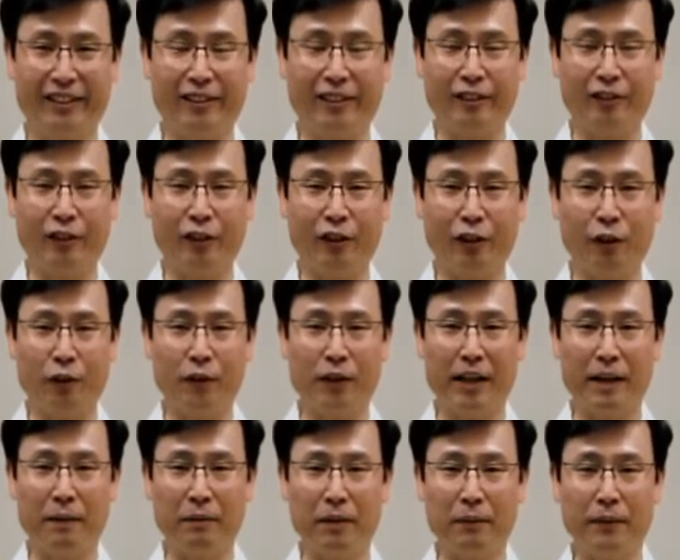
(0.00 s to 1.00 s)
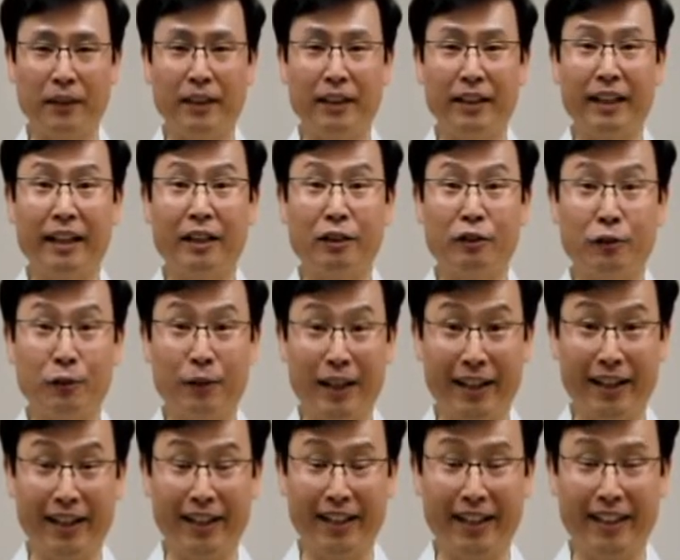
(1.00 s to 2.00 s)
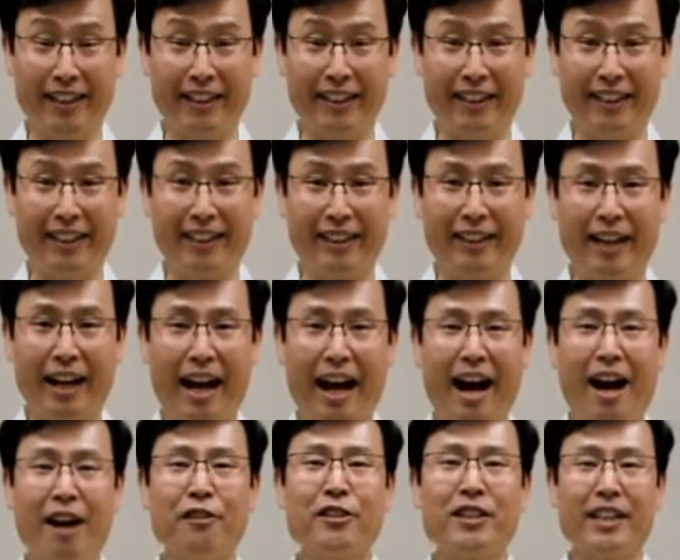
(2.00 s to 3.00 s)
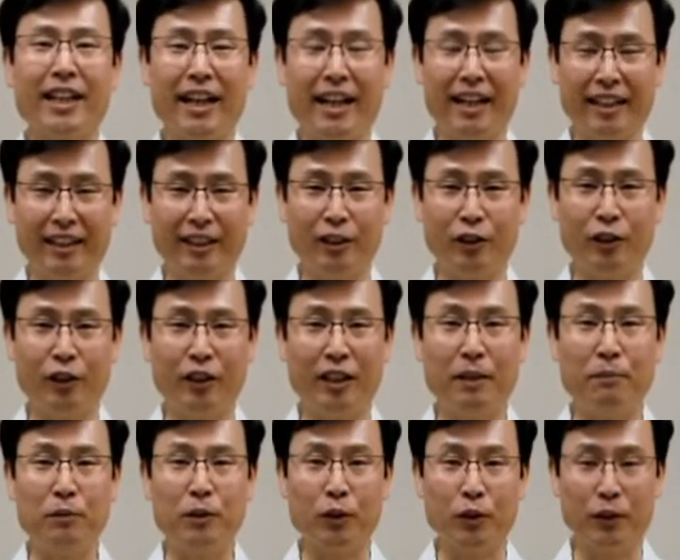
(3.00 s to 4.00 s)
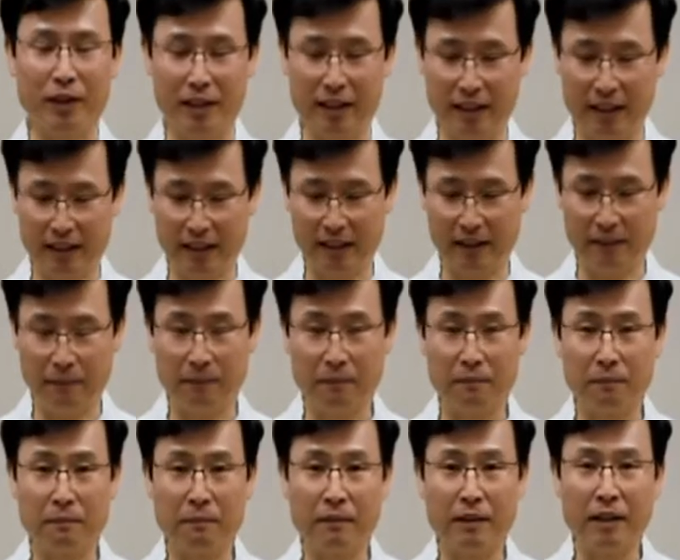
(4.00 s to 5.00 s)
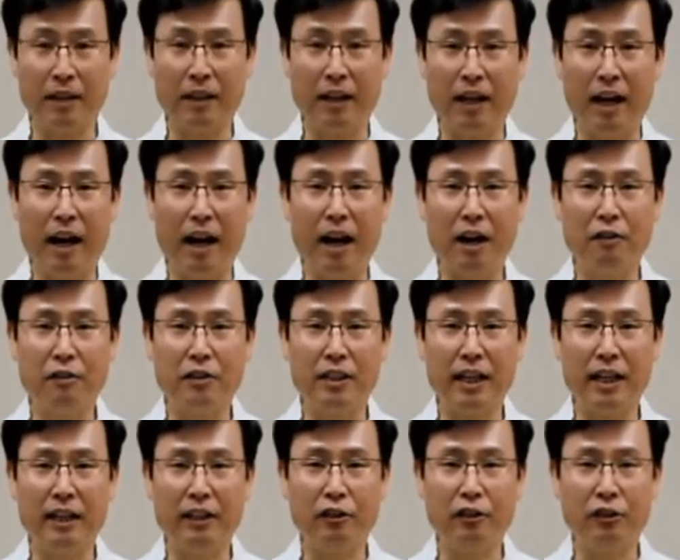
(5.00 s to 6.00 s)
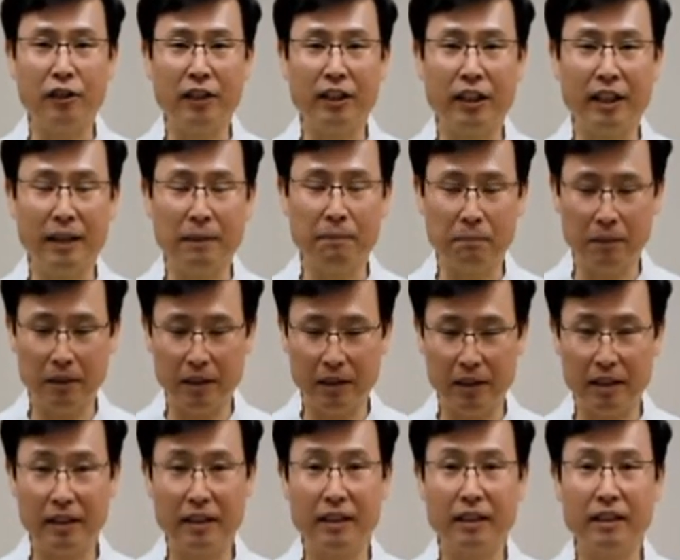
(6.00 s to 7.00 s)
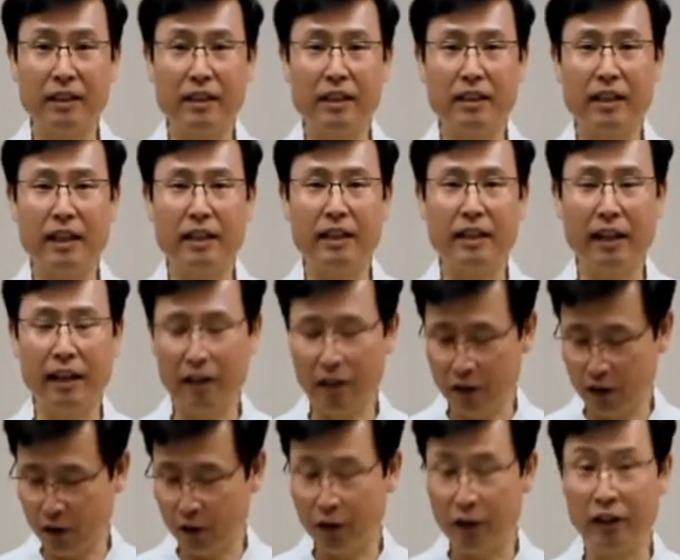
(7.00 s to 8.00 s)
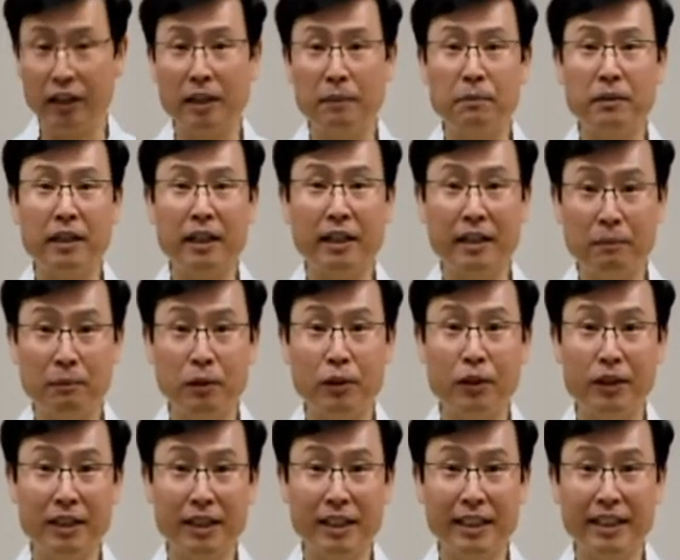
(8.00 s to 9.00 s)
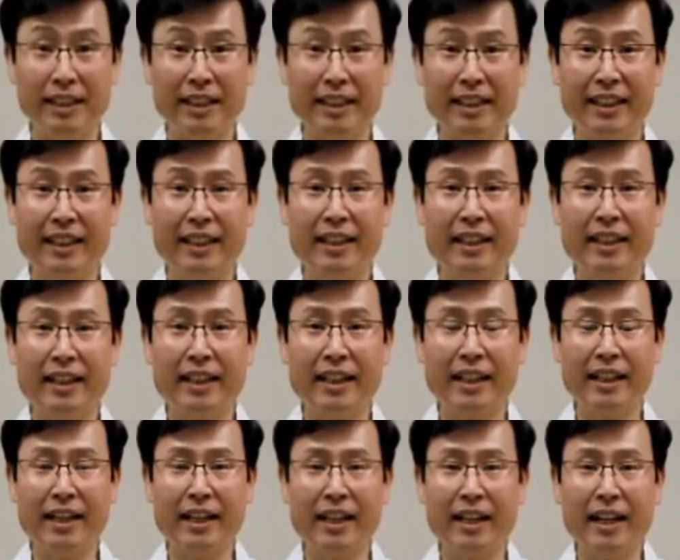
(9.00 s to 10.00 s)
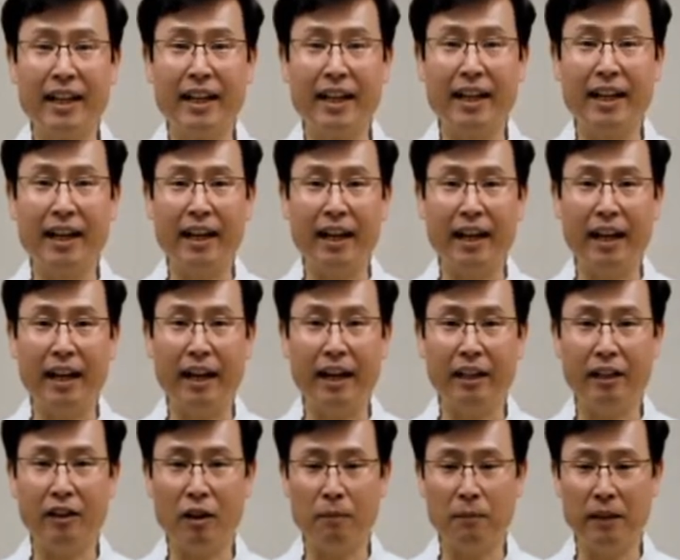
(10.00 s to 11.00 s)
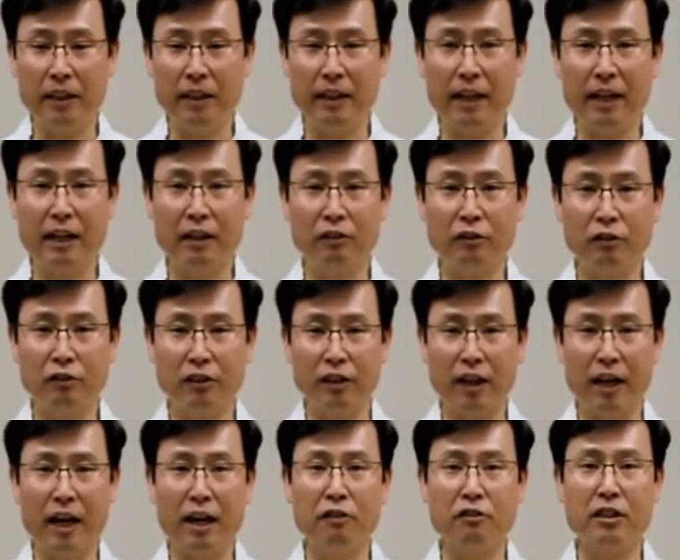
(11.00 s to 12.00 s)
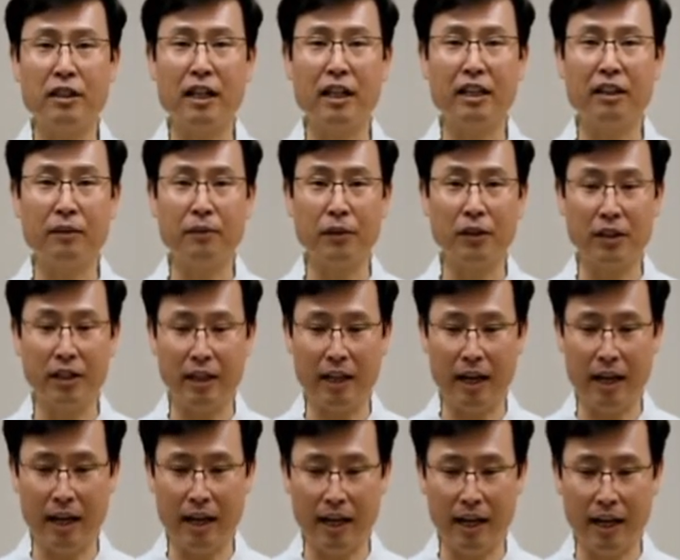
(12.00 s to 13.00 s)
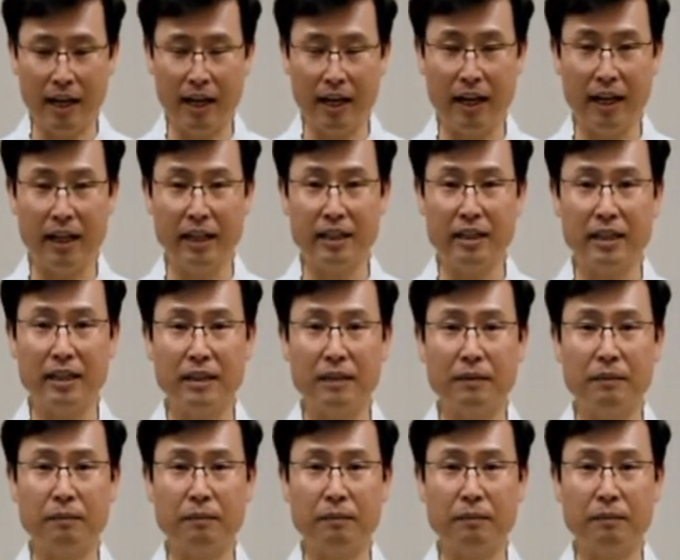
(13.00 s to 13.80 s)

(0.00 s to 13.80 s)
to your lower abdomen and to where? Outside to your hip joints. Outside to your hips, sending energy to your hips and hip joints. And coming down to the outside of your thighs